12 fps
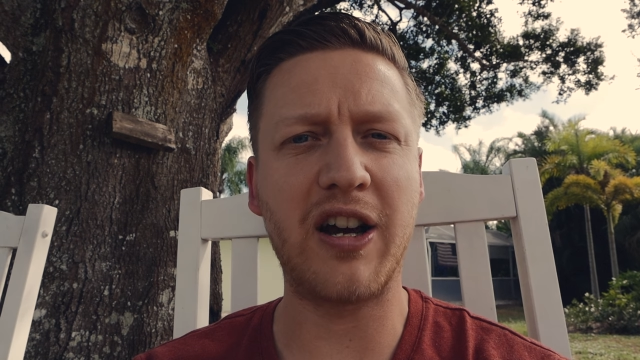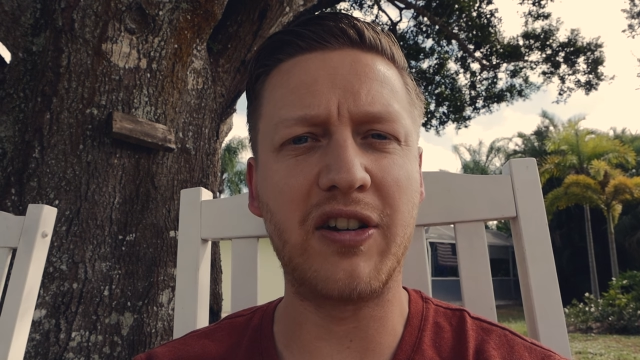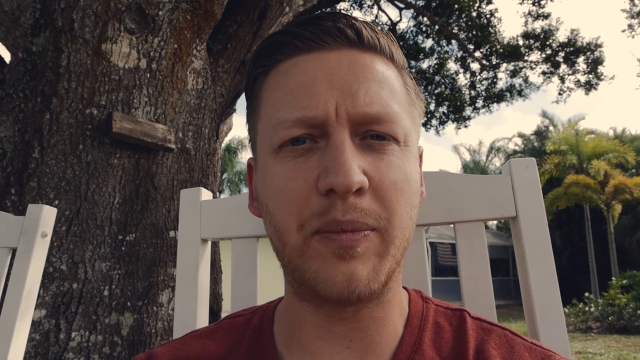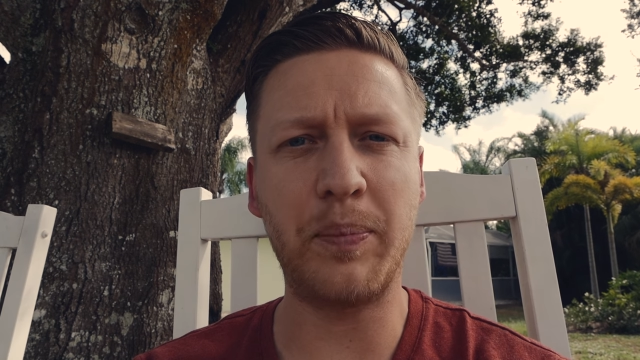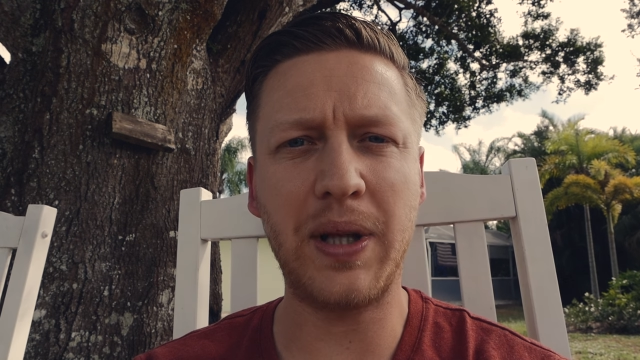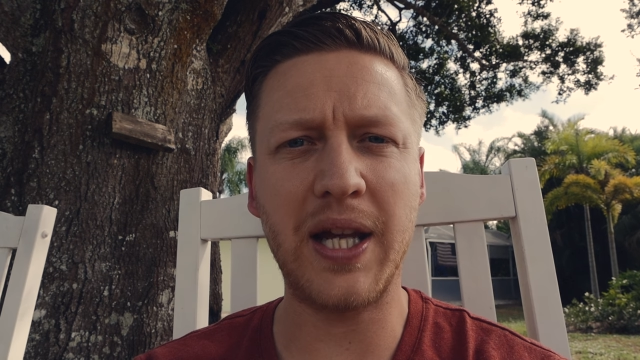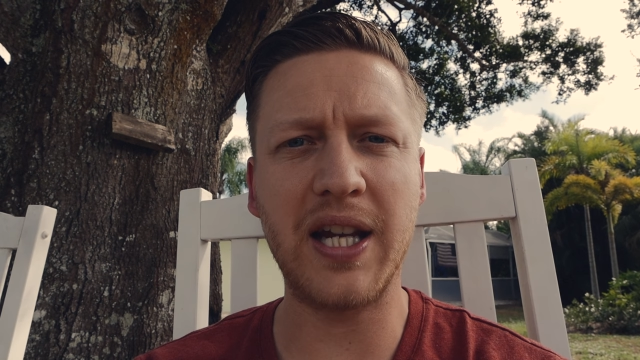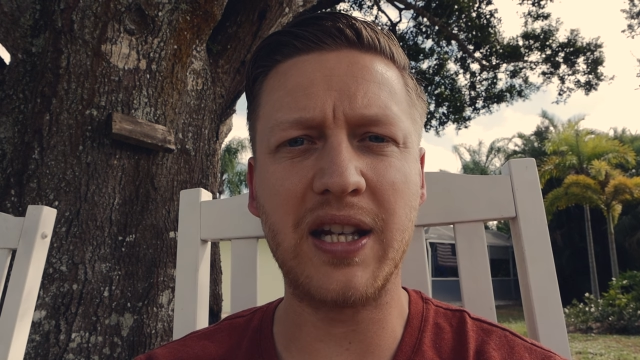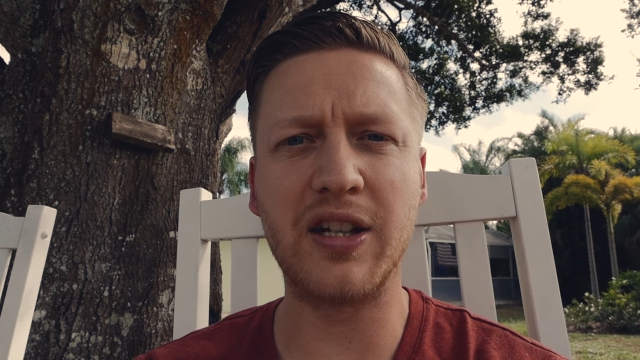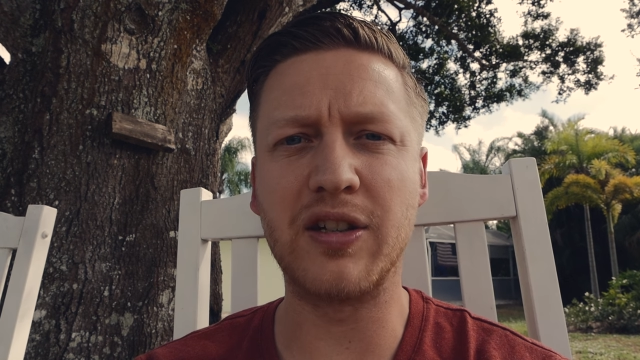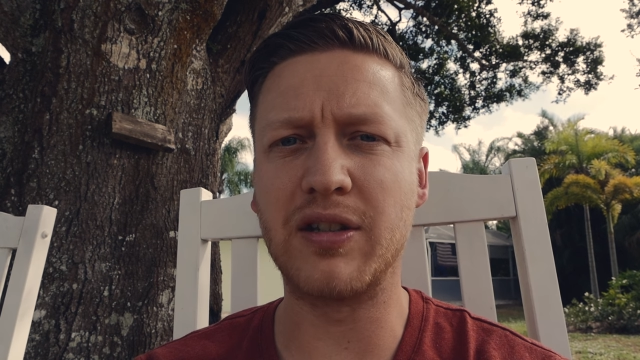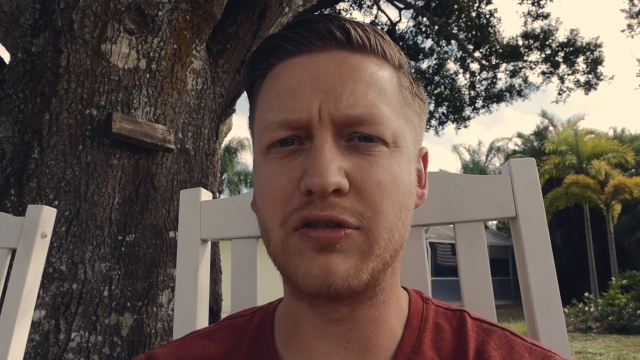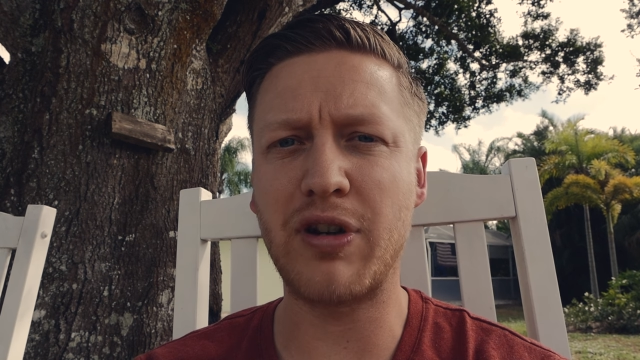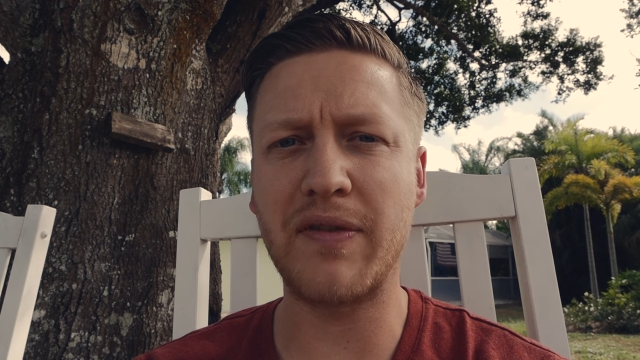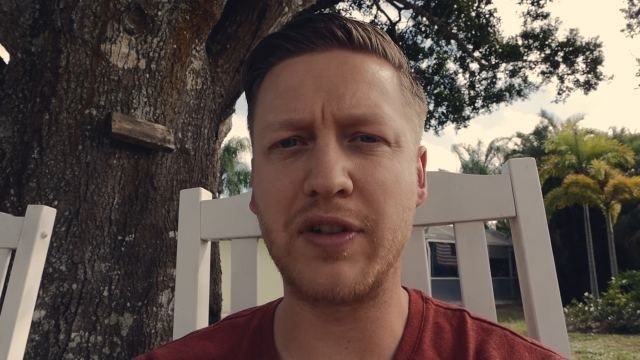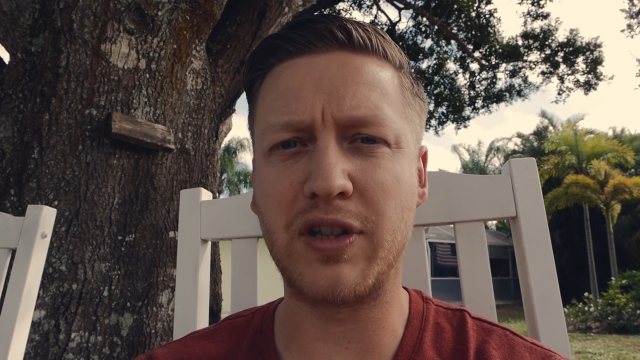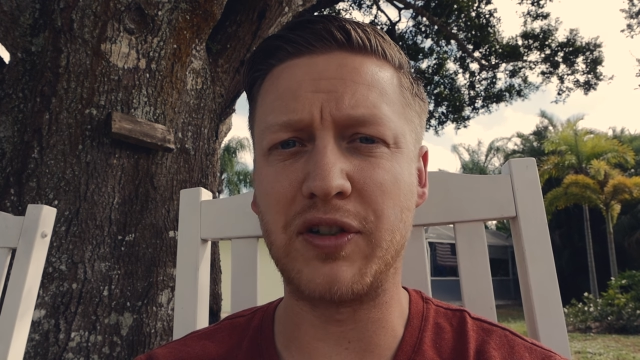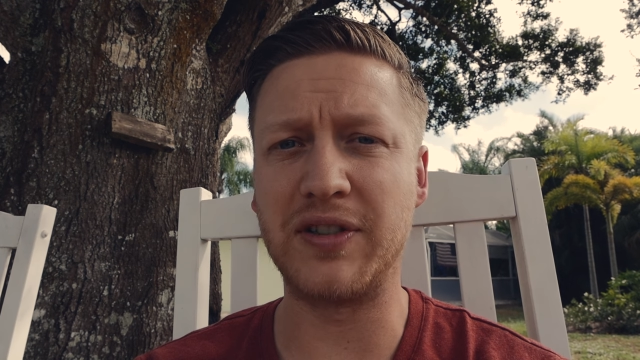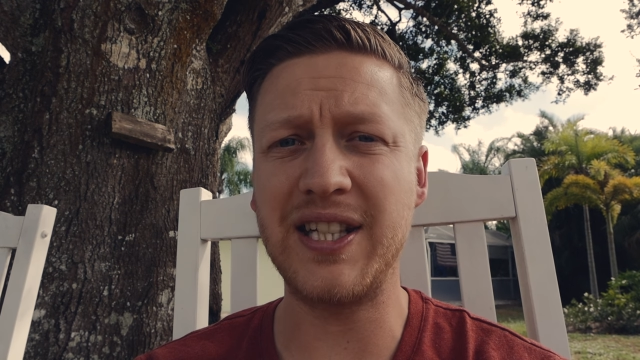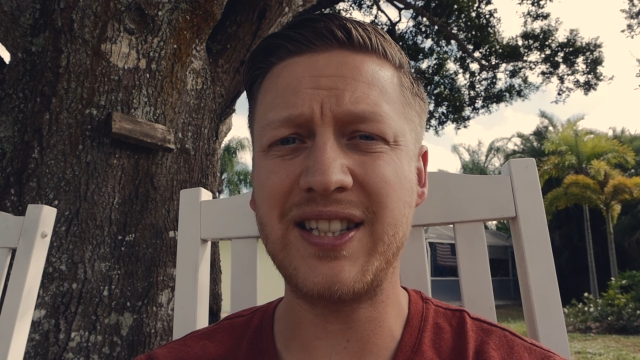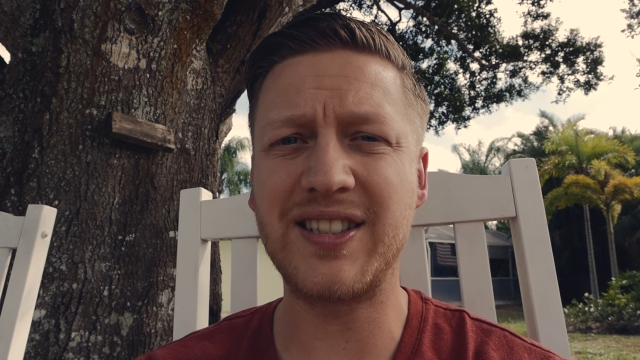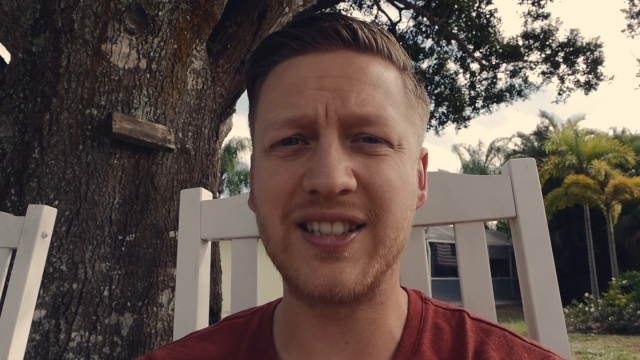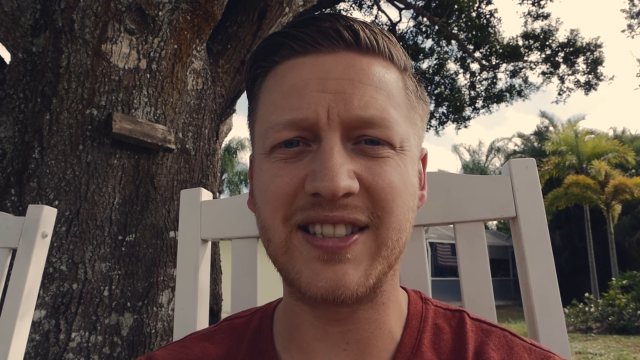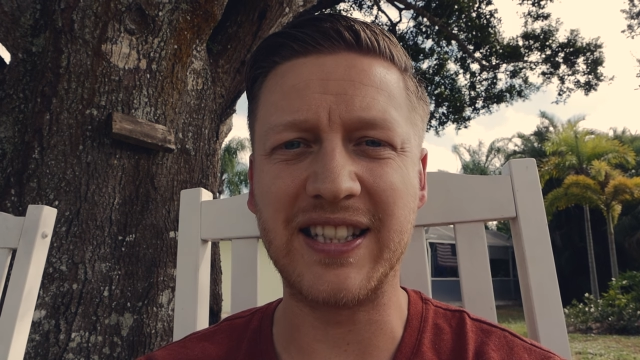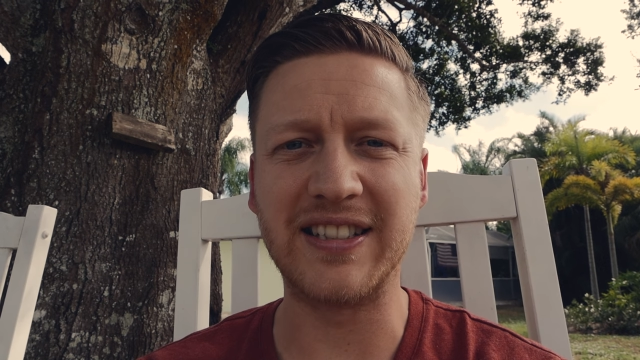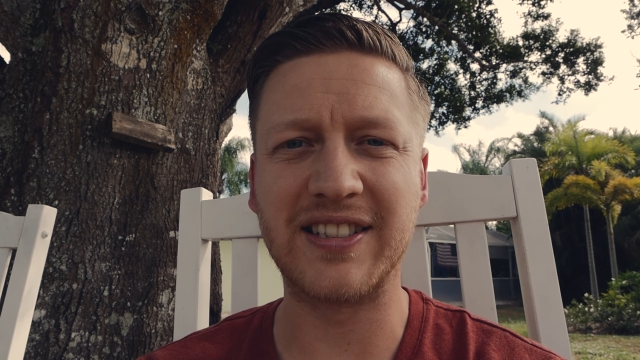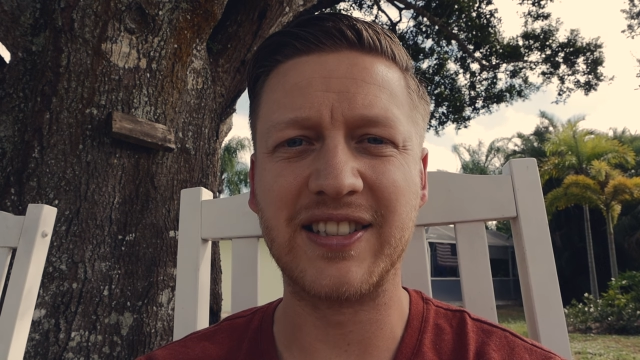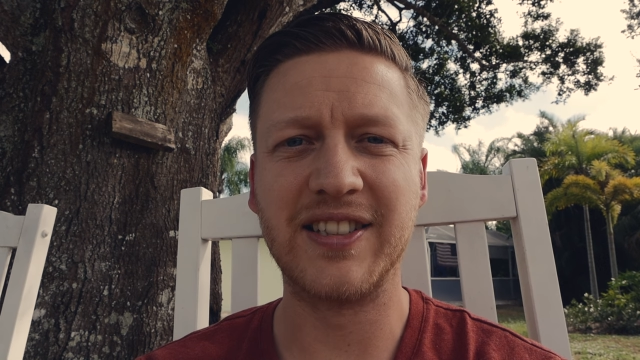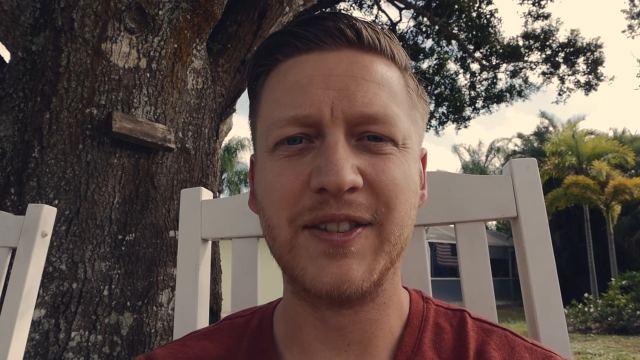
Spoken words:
on a plane and travel long distances.